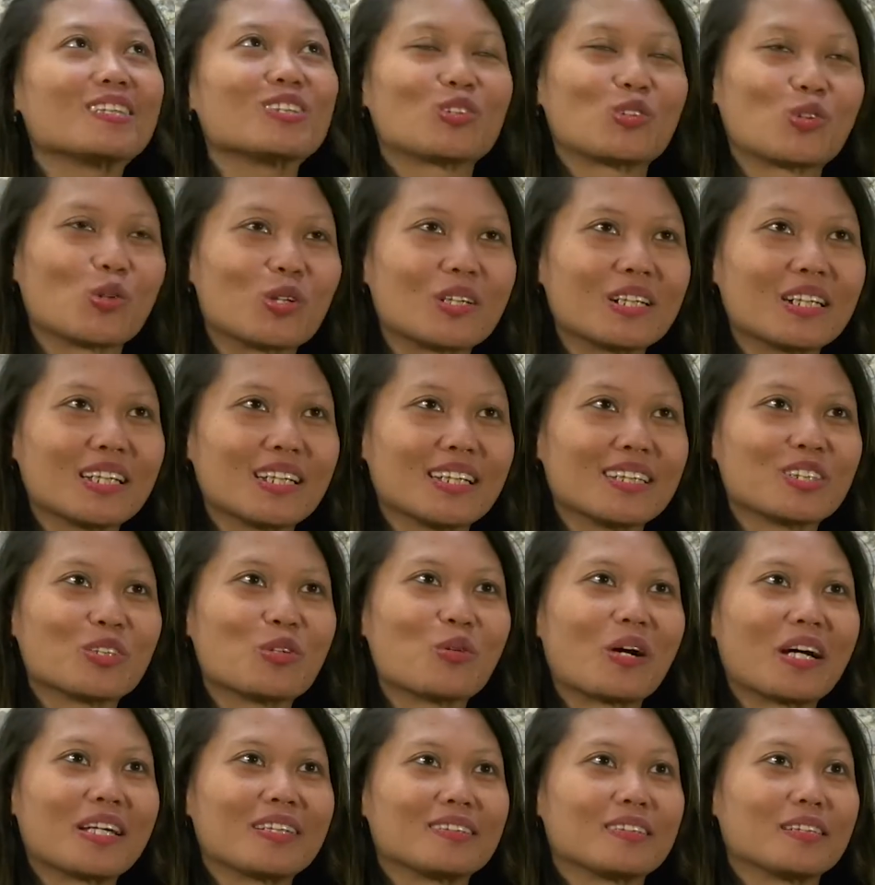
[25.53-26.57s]
They come
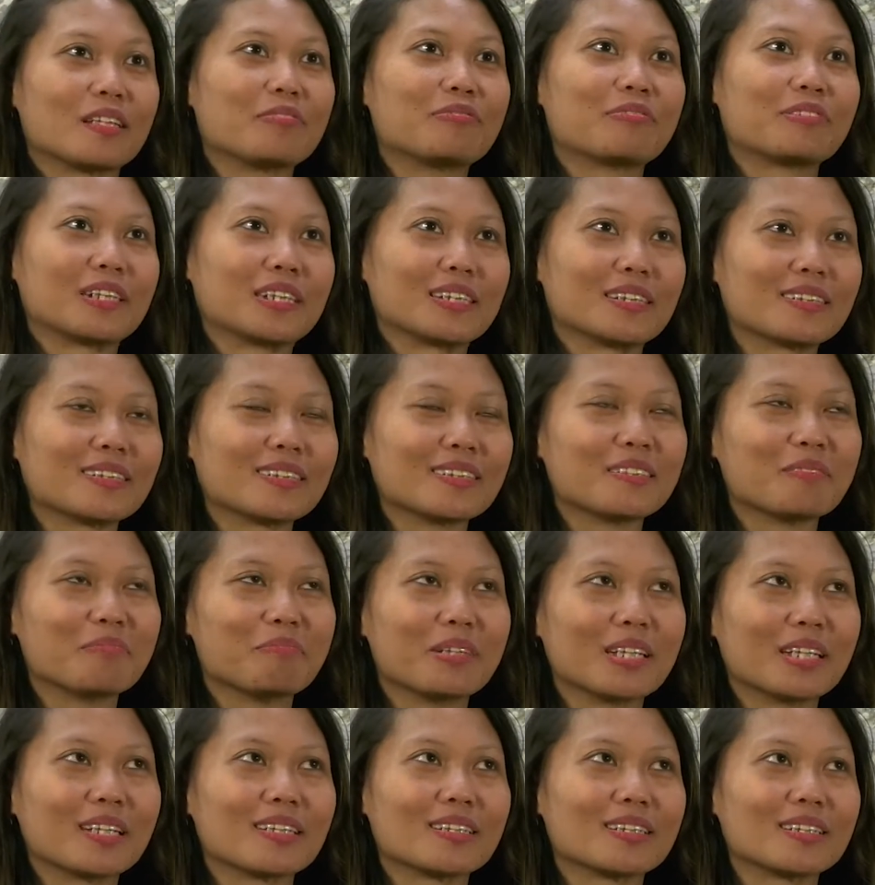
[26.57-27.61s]
for usually one to
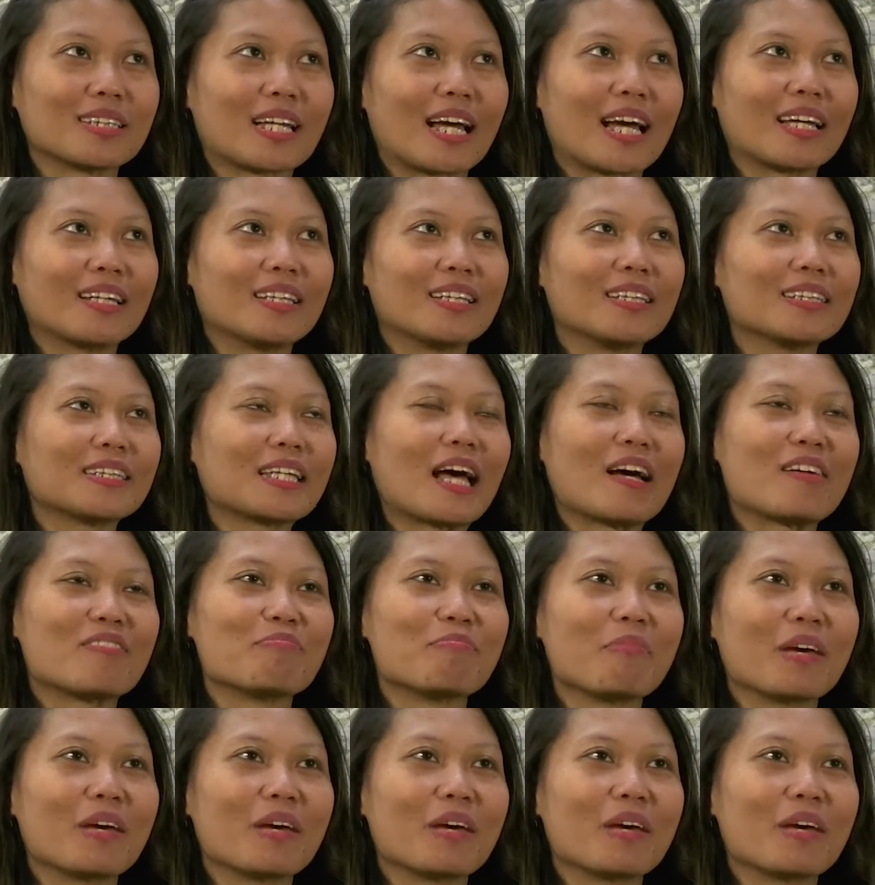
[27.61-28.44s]
two years, and we